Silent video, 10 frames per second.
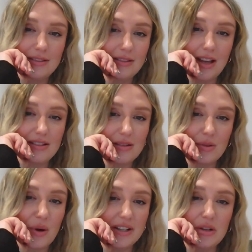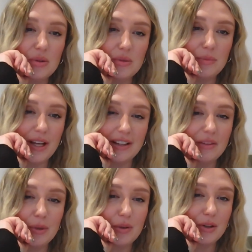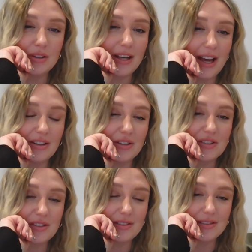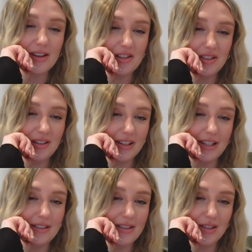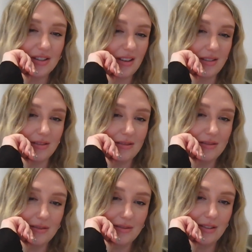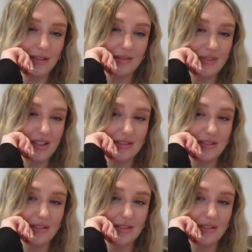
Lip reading: it's quite cool being pure chaos. And Sutton United just doesn't, all right.